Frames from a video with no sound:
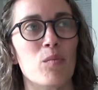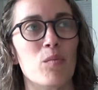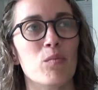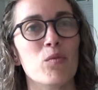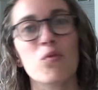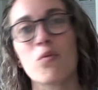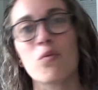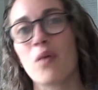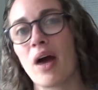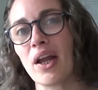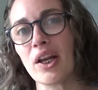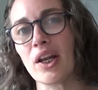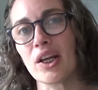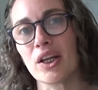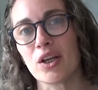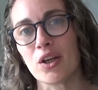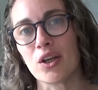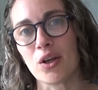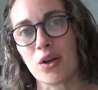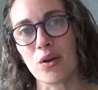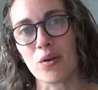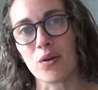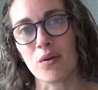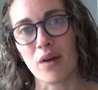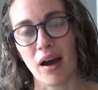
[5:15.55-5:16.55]
when
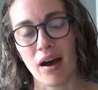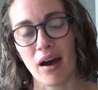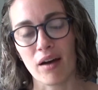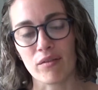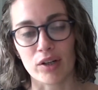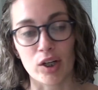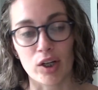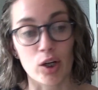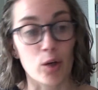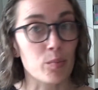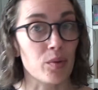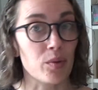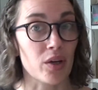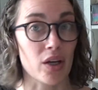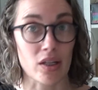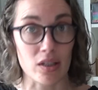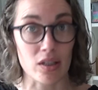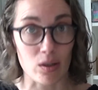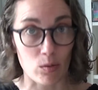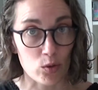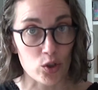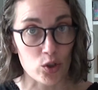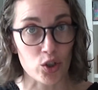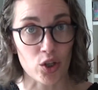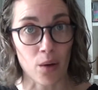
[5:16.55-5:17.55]
you have a look, because
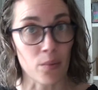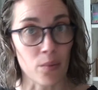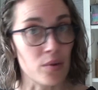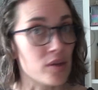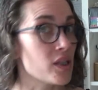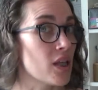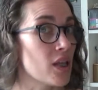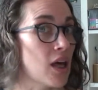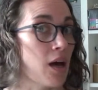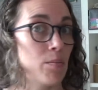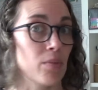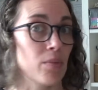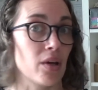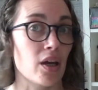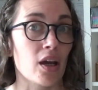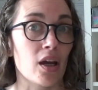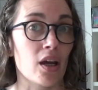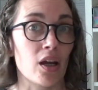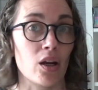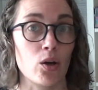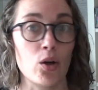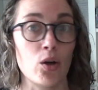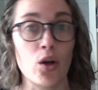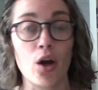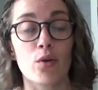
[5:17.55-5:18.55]
it will show as there
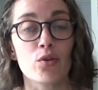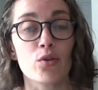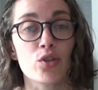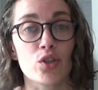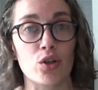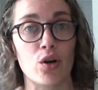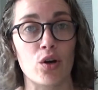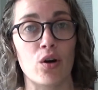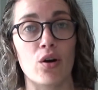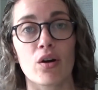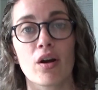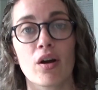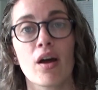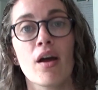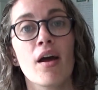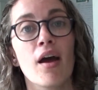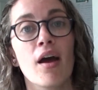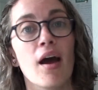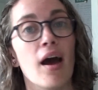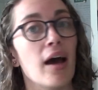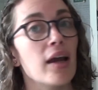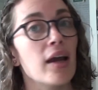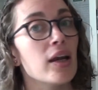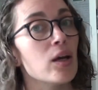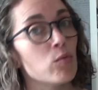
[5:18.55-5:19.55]
being no stock,
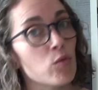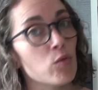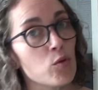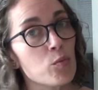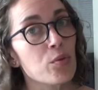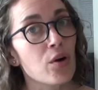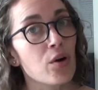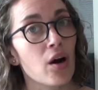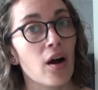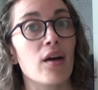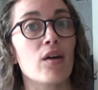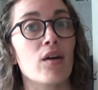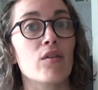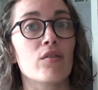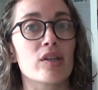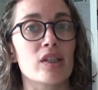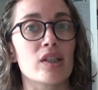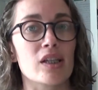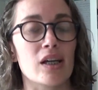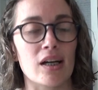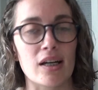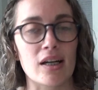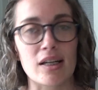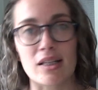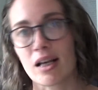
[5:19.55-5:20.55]
and it will
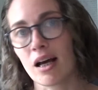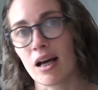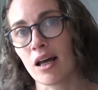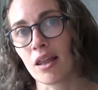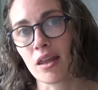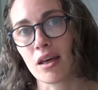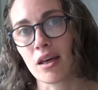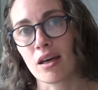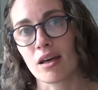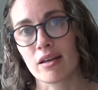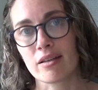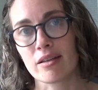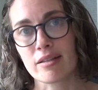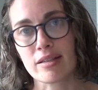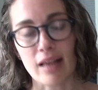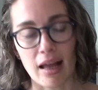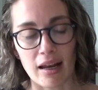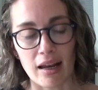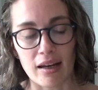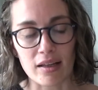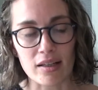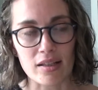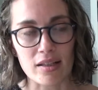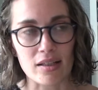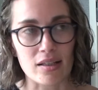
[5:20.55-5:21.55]
prioritise other
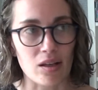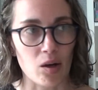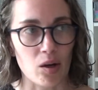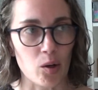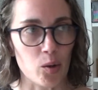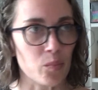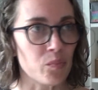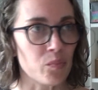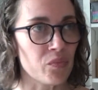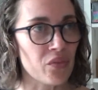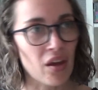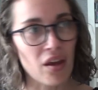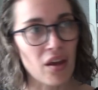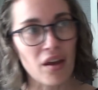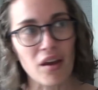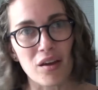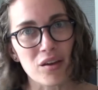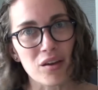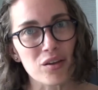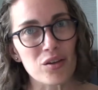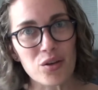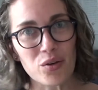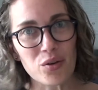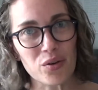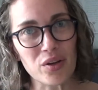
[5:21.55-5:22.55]
sellers. So
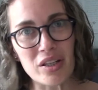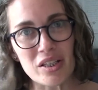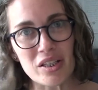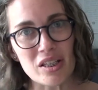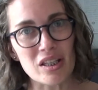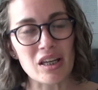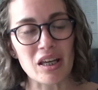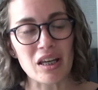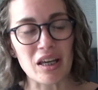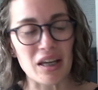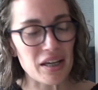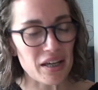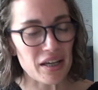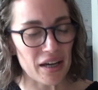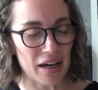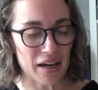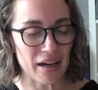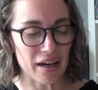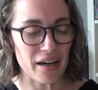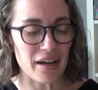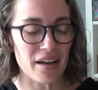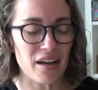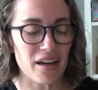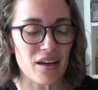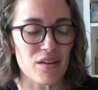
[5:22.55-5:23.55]
you can see
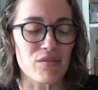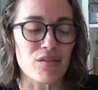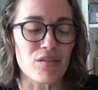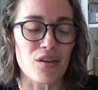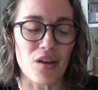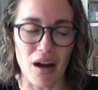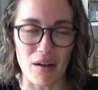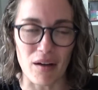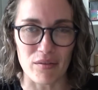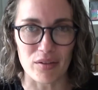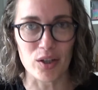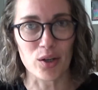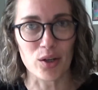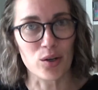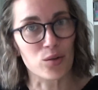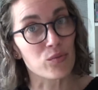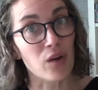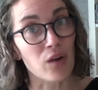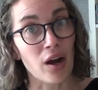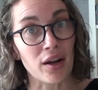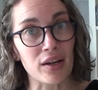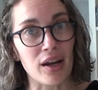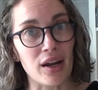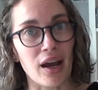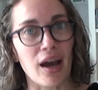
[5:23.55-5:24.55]
if you have a look
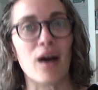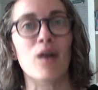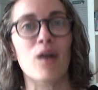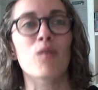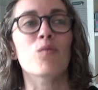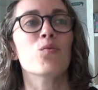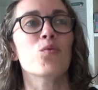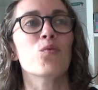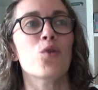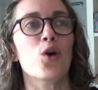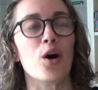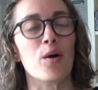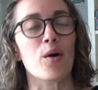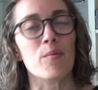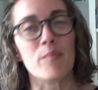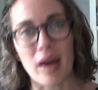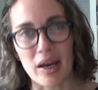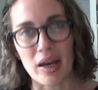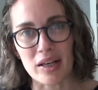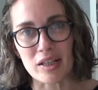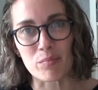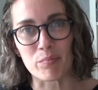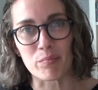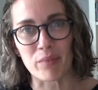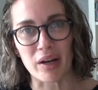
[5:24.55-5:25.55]
right now what a
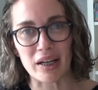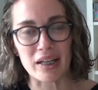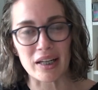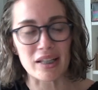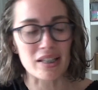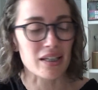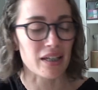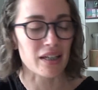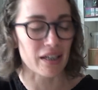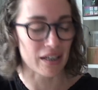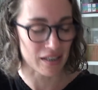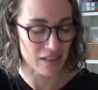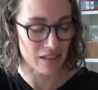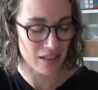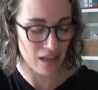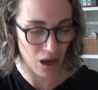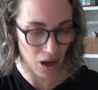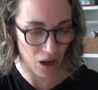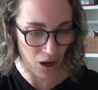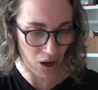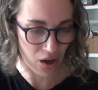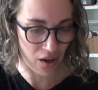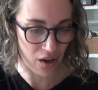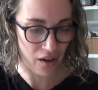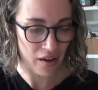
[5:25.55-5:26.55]
mess my listings
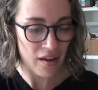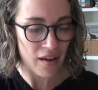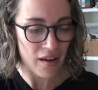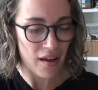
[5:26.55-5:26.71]
are.